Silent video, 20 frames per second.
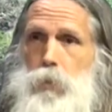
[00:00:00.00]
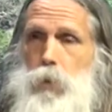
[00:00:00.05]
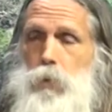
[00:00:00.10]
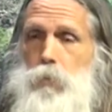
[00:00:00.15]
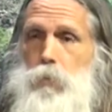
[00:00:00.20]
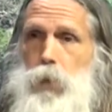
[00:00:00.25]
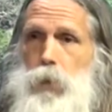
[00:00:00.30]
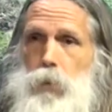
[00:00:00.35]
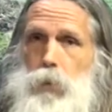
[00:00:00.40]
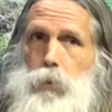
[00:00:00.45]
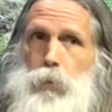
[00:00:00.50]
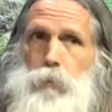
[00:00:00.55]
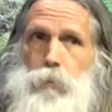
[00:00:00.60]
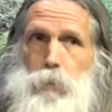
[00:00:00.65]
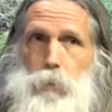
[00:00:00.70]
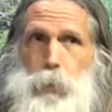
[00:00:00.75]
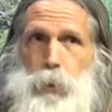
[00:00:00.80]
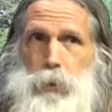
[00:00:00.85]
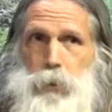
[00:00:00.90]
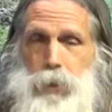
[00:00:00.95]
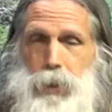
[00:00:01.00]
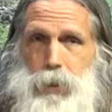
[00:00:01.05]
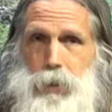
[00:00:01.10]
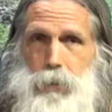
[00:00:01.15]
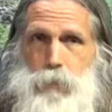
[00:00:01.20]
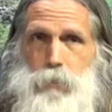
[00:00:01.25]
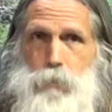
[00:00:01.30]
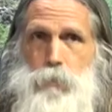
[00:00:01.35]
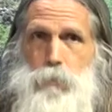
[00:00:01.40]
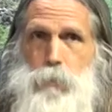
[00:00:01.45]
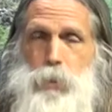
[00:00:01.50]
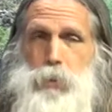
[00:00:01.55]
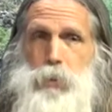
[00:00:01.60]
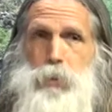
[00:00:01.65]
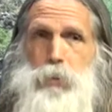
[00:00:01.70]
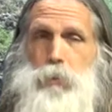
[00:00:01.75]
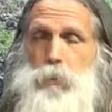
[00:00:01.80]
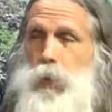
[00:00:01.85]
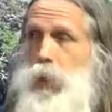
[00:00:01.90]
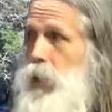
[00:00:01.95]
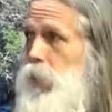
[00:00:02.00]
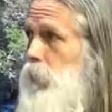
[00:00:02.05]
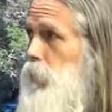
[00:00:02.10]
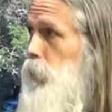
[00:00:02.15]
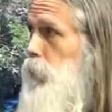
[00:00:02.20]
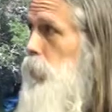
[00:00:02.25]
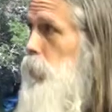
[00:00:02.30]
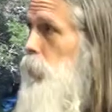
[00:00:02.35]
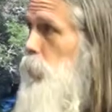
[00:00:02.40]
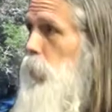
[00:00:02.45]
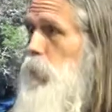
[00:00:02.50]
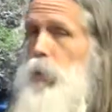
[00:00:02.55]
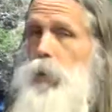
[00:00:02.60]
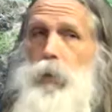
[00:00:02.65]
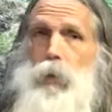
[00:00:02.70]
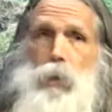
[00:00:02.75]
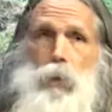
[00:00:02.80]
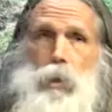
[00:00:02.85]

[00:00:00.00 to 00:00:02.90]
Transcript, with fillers: on record of spontaneous remission of cancer, where